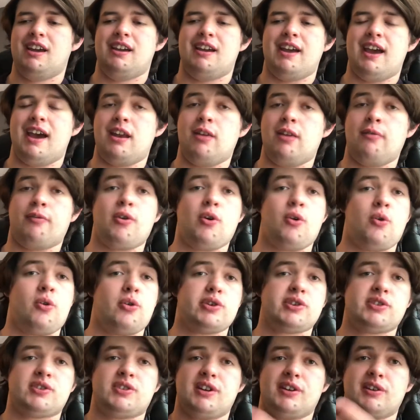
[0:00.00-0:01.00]
And of
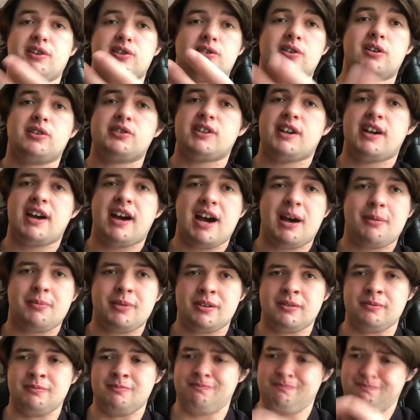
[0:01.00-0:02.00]
course, things start to
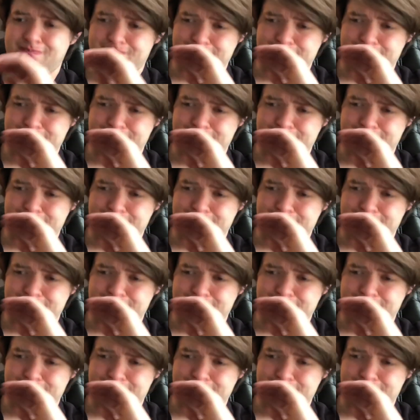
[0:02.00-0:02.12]
happen.